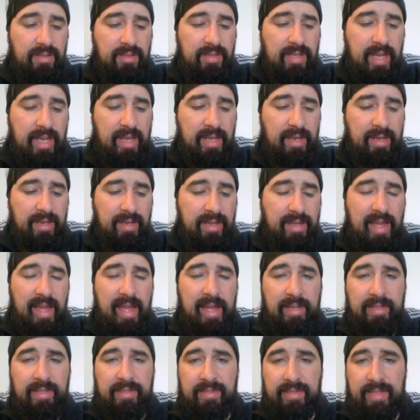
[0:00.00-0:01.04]
Then
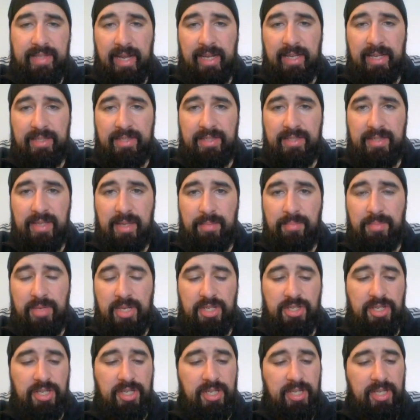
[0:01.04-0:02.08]
exactly the same
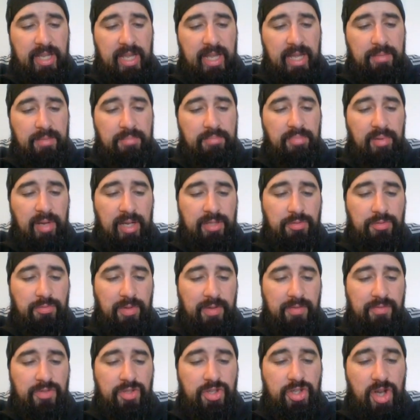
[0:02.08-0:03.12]
legion again, but
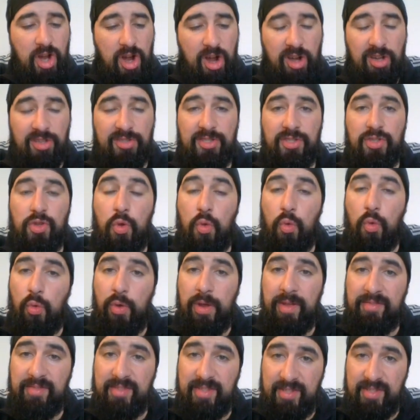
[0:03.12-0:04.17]
with Charles
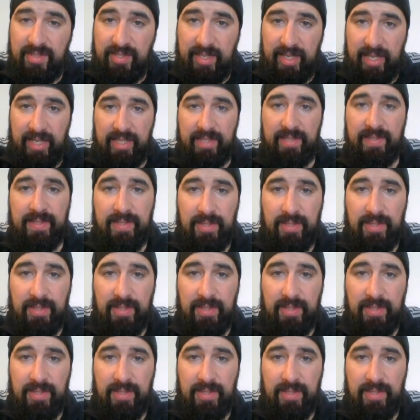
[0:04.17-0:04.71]
with the skin.